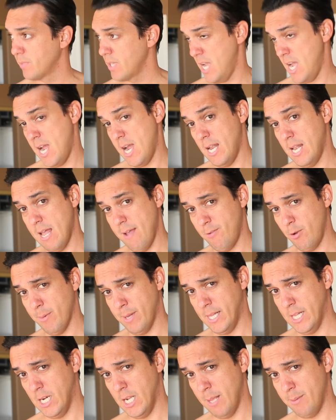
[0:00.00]
I love you, my
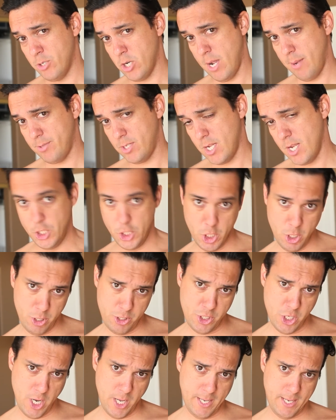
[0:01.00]
little umdrops. Do
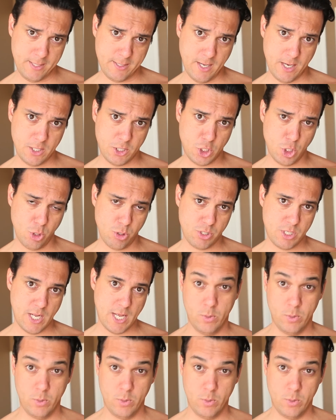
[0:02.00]
join us on Tuesday